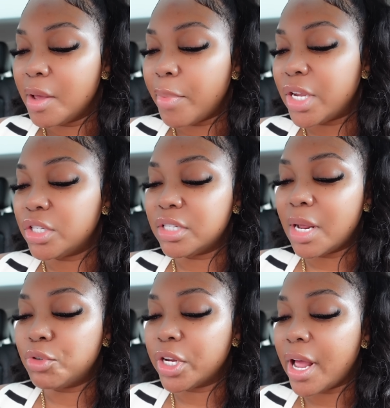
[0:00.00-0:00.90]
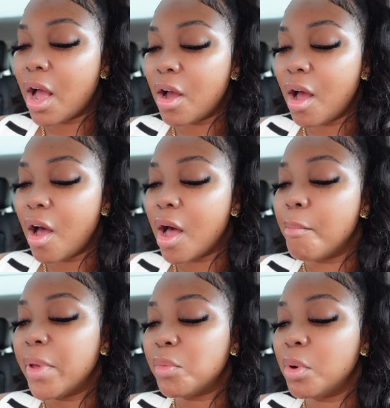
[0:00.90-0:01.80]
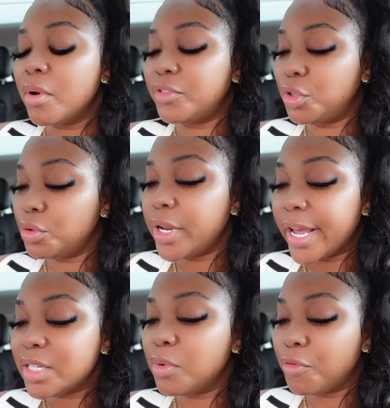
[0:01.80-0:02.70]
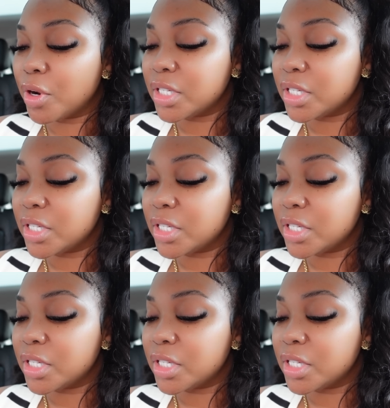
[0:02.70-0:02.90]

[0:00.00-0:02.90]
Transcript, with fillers: patients stop drinking alcohol a minimum of two days before